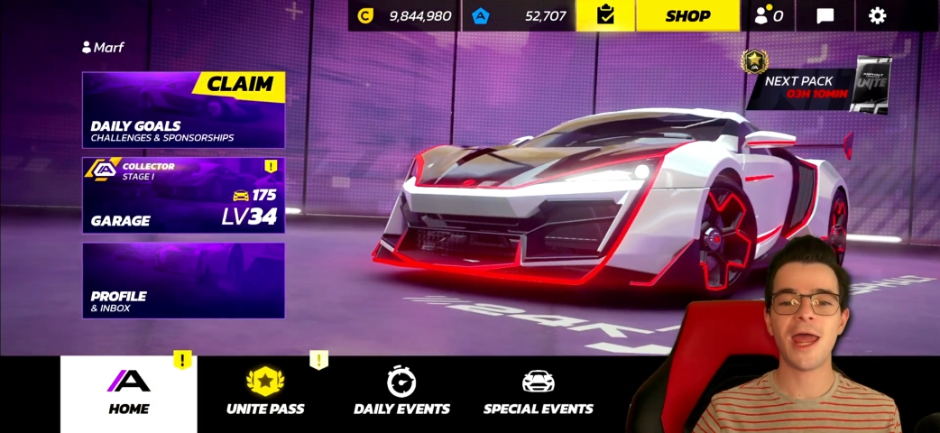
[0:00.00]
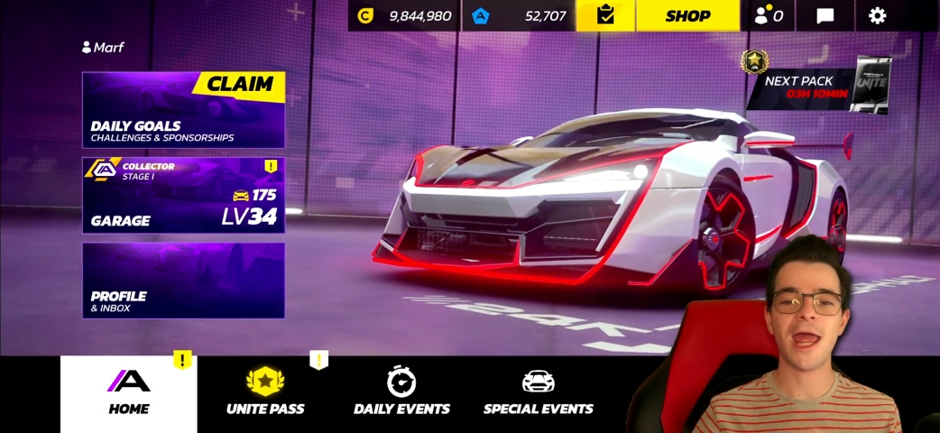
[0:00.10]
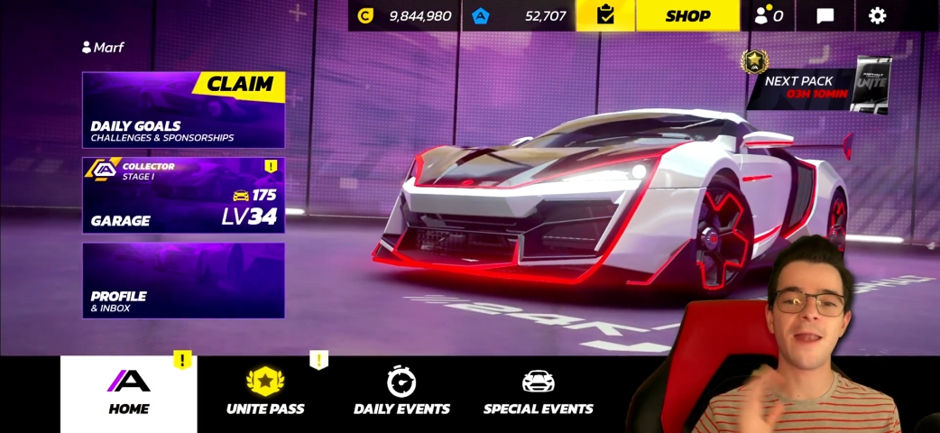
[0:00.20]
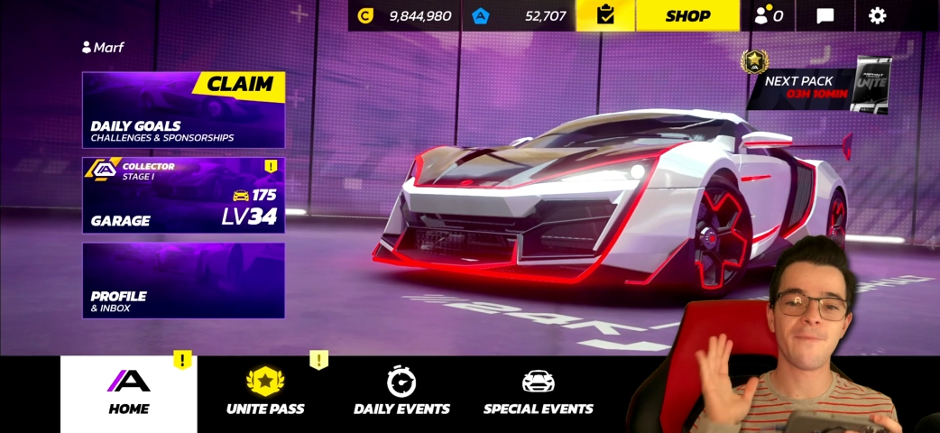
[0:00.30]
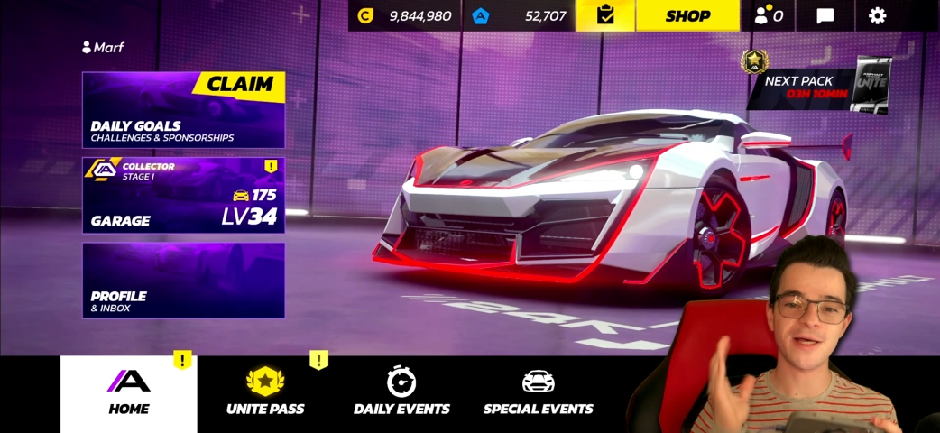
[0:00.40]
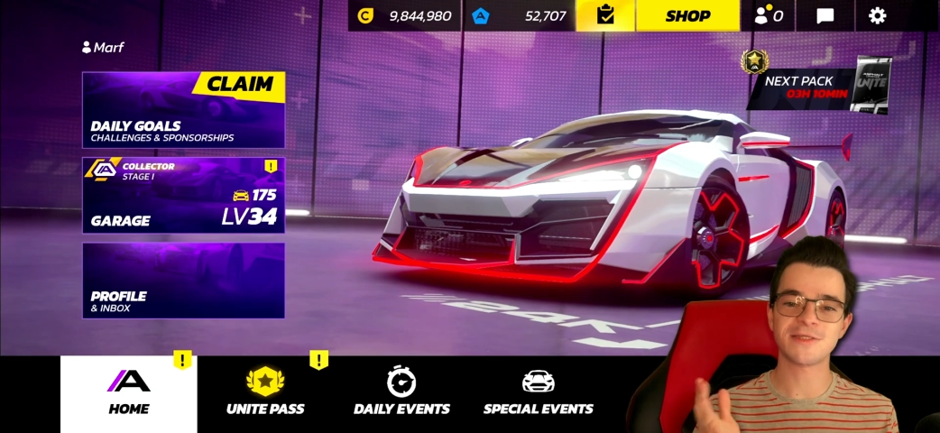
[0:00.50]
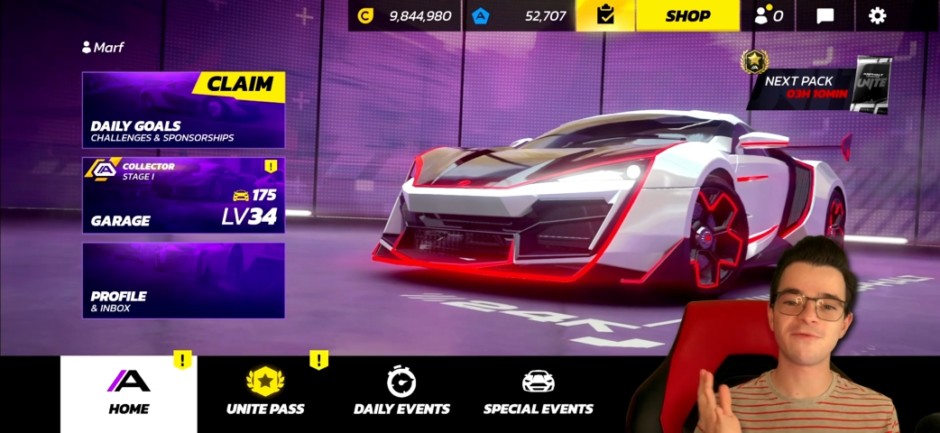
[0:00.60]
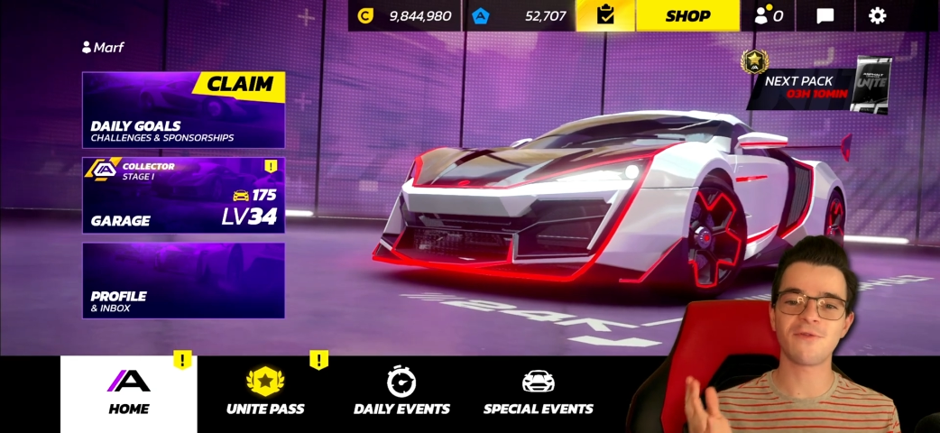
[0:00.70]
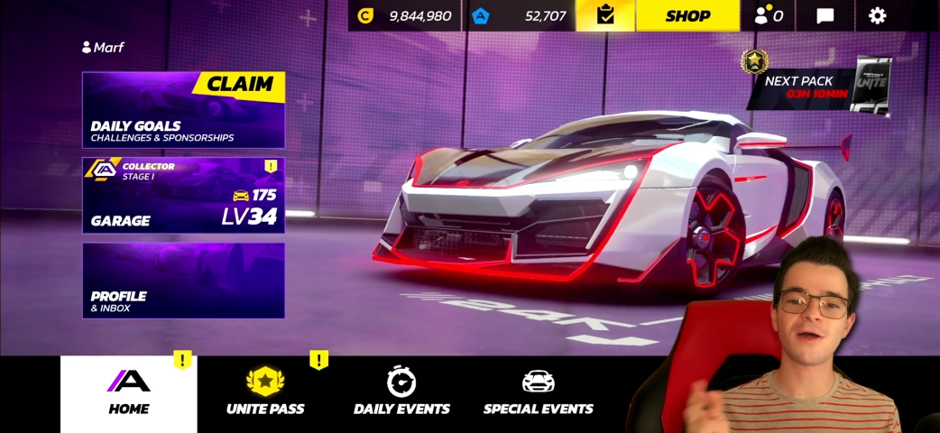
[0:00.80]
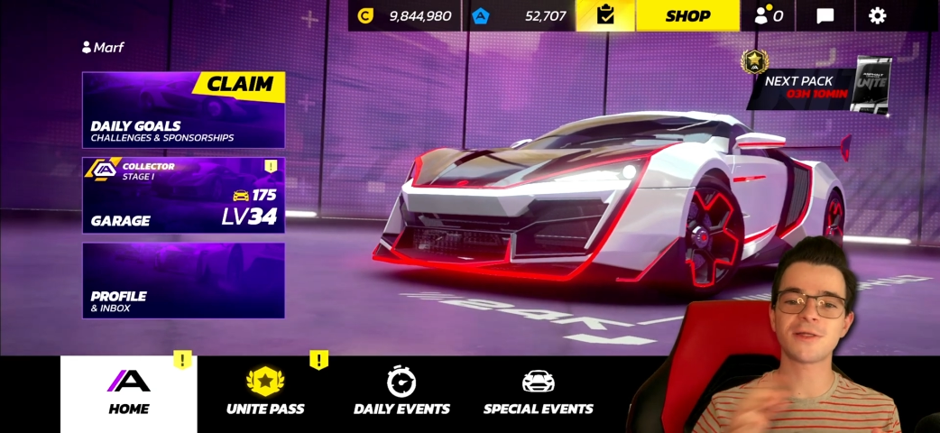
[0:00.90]
and best
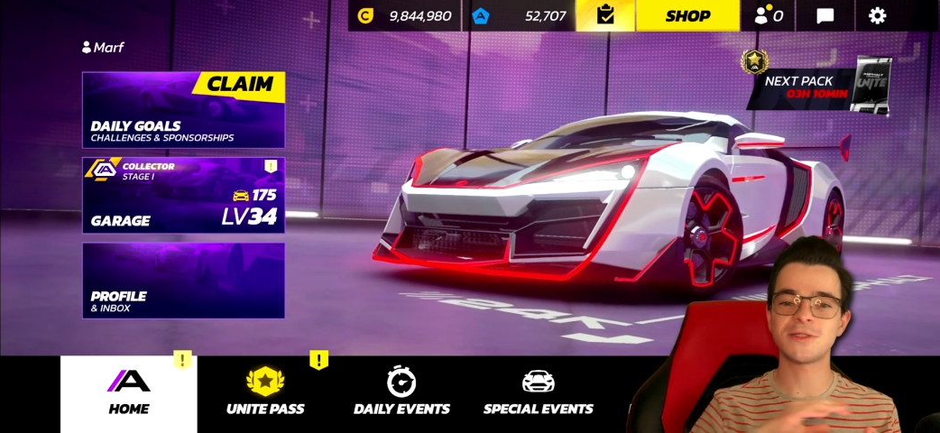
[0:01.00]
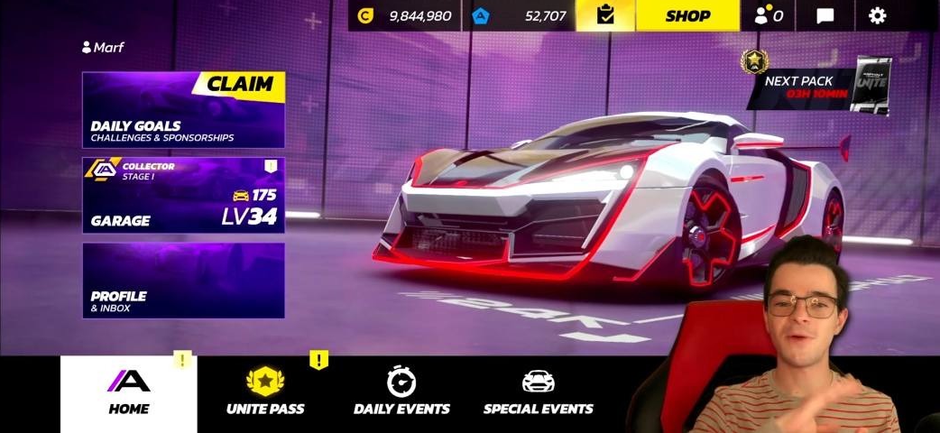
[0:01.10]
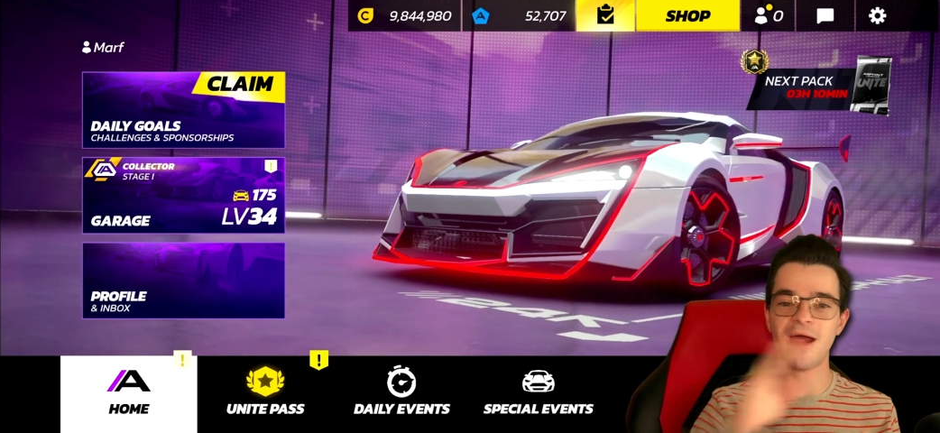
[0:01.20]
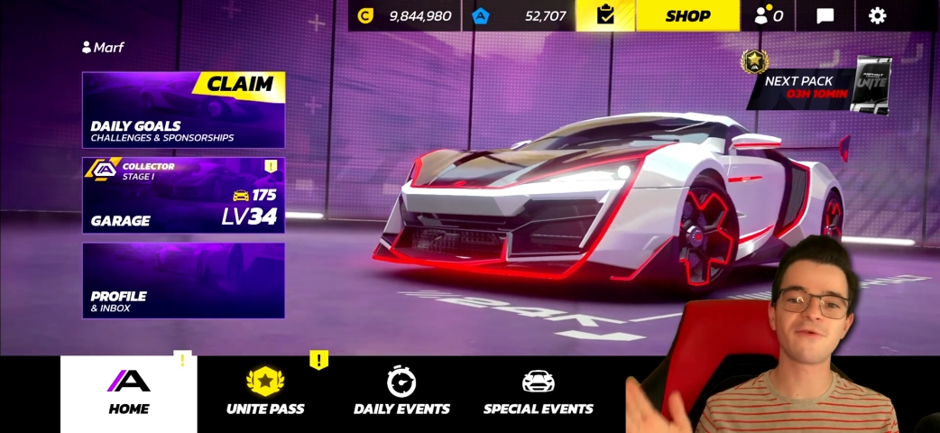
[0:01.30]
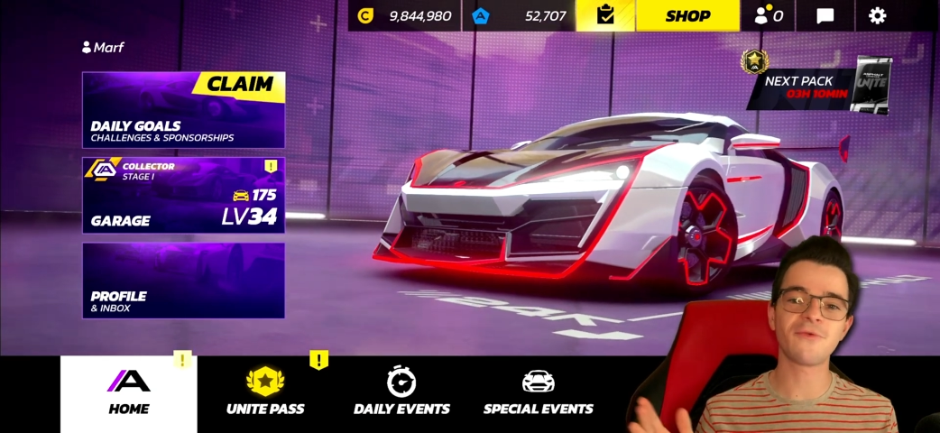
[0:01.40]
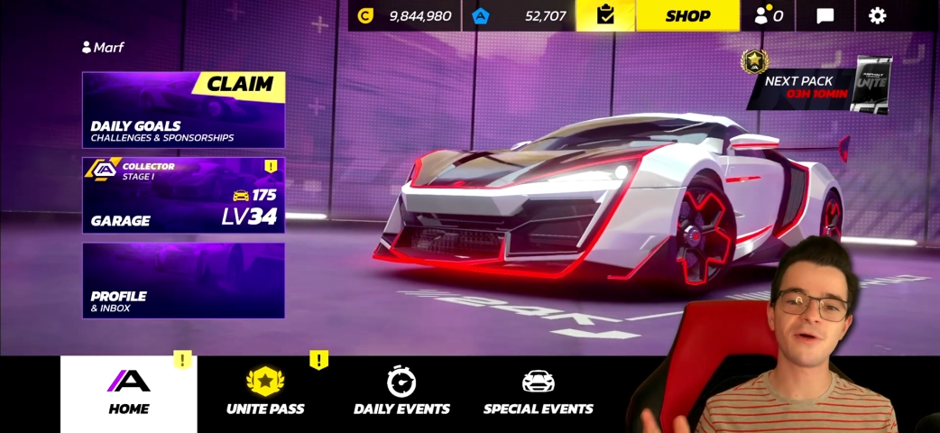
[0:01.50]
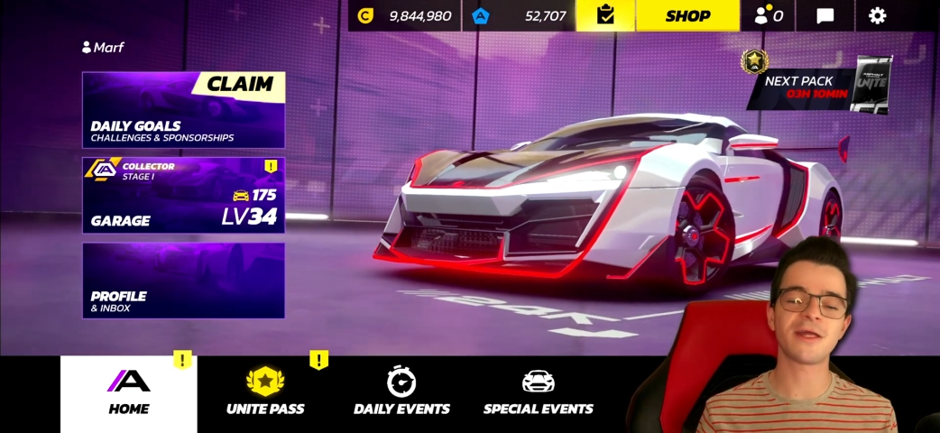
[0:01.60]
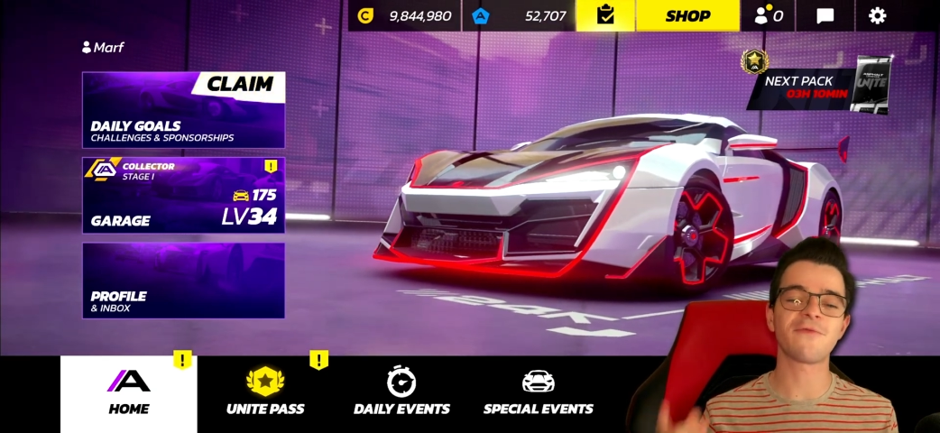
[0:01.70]
of luck to everyone